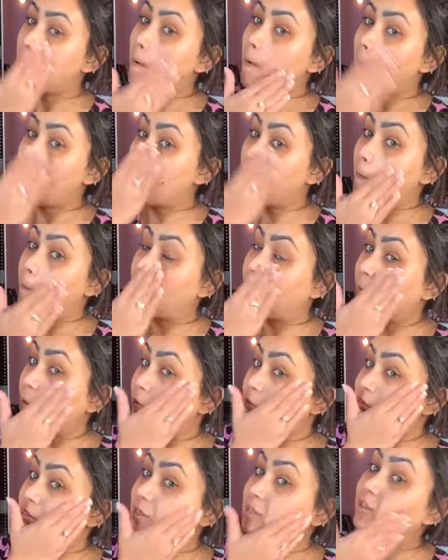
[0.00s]
When I
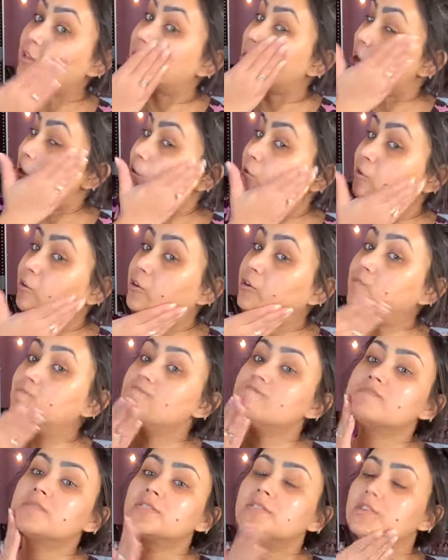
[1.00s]
was at the counter,
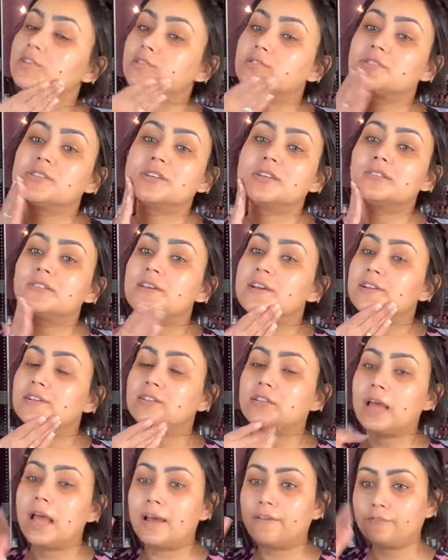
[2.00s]
girl said that
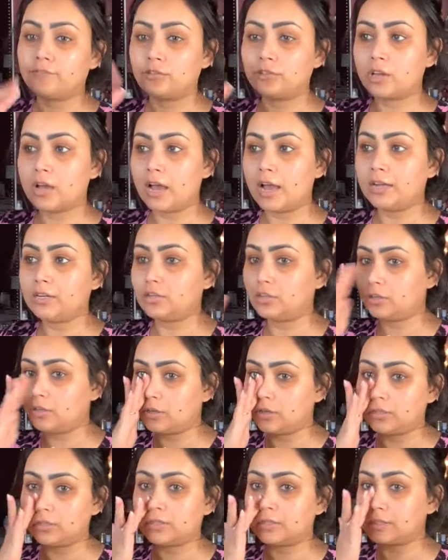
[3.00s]
after the Hydra there
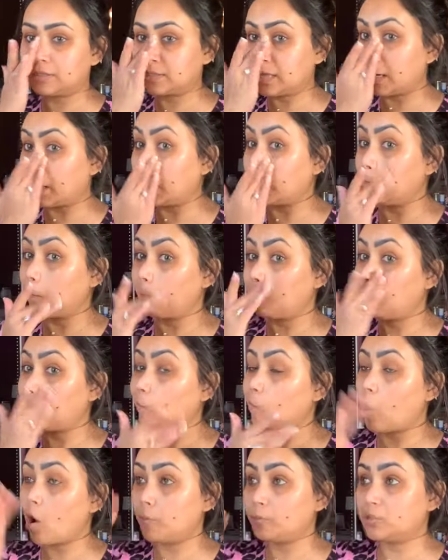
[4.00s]
is a second
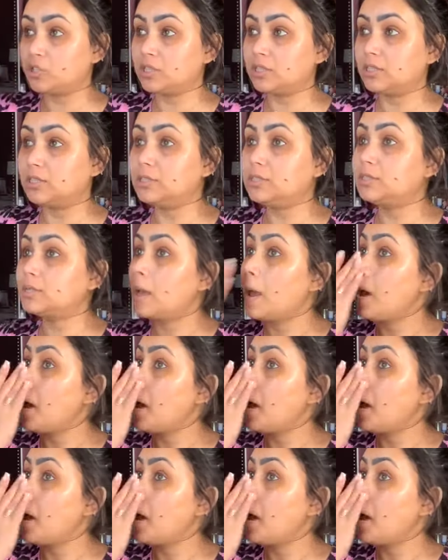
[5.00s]
options,